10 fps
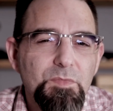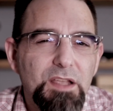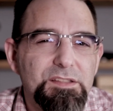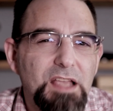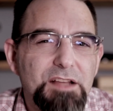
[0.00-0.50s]

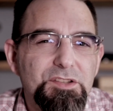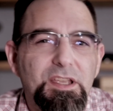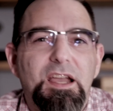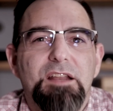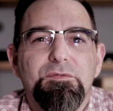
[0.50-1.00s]
It's
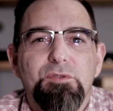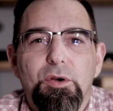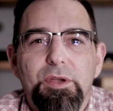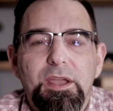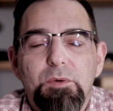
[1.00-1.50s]
actually kind of
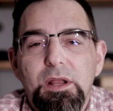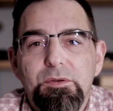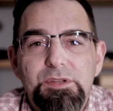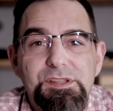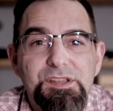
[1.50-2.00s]
growing at what I
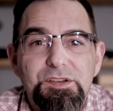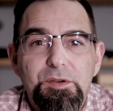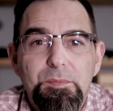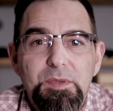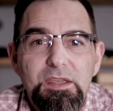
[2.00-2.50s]
would consider
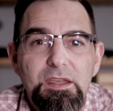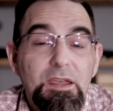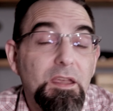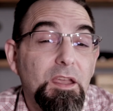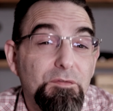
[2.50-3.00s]
to be
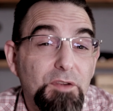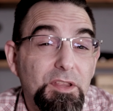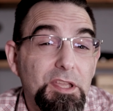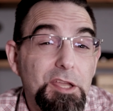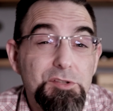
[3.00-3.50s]
a
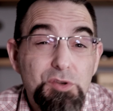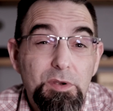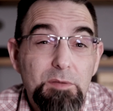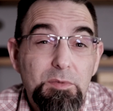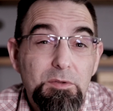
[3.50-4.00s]
fairly
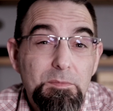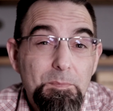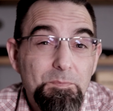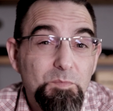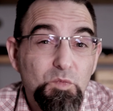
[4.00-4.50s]
enjoyable
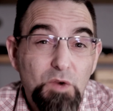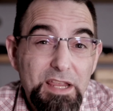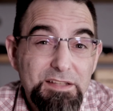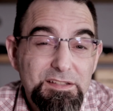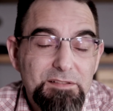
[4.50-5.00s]

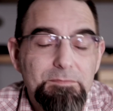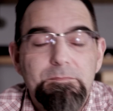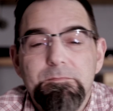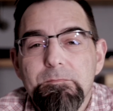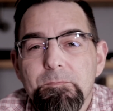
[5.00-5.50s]
rate.
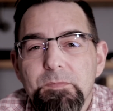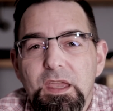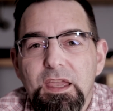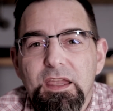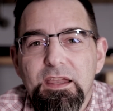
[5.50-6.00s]

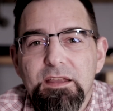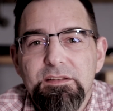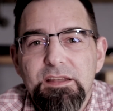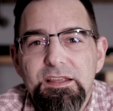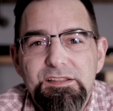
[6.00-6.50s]

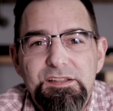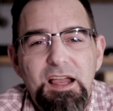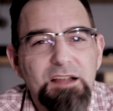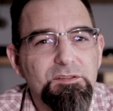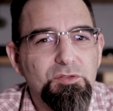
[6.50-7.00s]
And it's
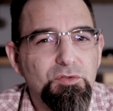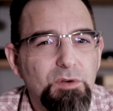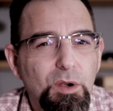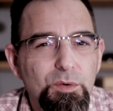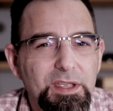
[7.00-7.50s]
not
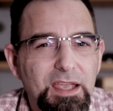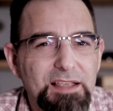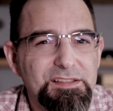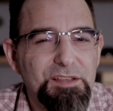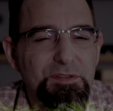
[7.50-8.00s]
growing
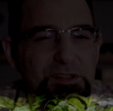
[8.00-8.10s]
as if